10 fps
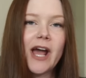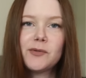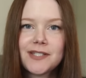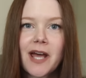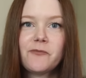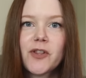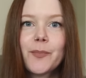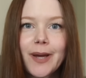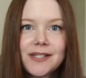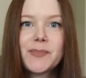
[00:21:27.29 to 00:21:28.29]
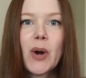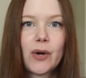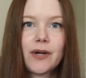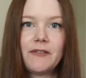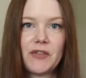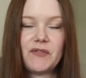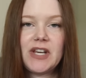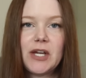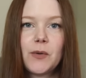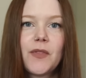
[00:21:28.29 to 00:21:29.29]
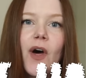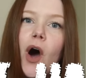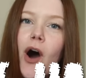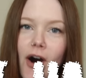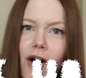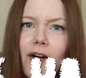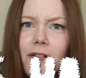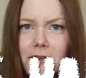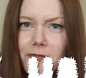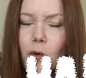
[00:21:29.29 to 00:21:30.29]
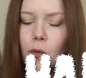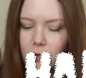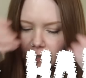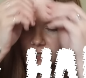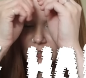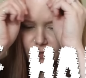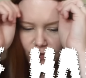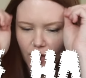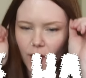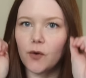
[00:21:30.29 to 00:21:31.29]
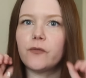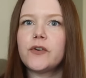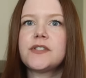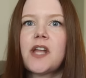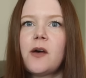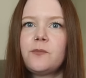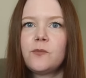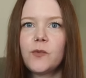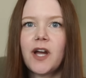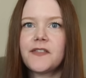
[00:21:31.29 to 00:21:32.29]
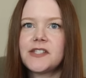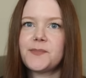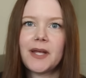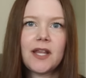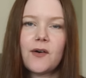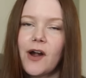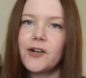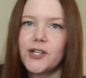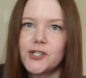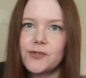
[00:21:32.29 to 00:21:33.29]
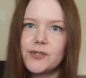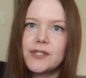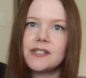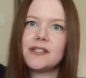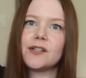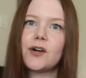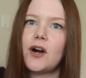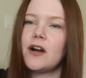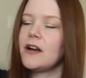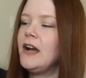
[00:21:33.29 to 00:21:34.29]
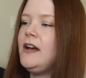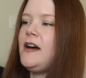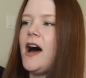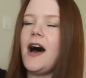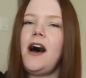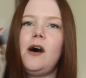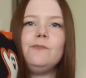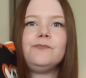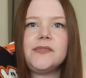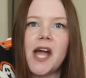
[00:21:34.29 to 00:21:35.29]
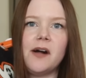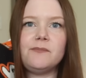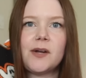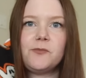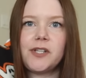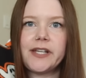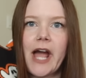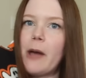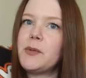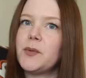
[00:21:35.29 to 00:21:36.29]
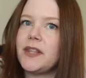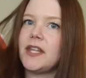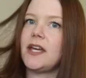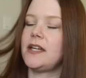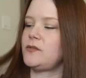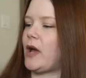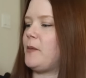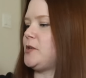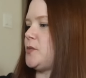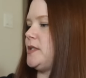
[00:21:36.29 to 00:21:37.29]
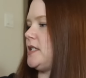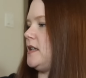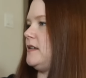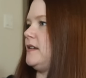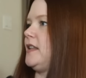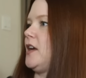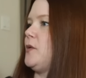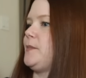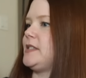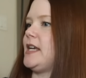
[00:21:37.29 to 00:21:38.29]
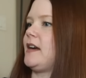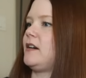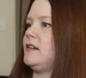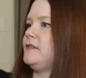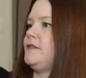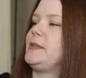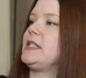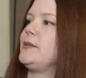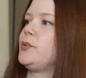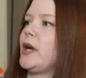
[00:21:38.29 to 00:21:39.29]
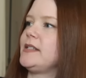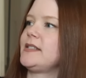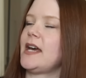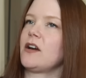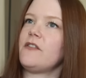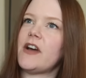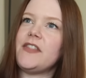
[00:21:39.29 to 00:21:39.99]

Now it's time for the best part of the video, the haul, of course. So first up, we got this pillow. I already showed you this in the car. Yeah, I'm really happy with it. How much was it? I think I ripped the tag off. Ripped the price tag off.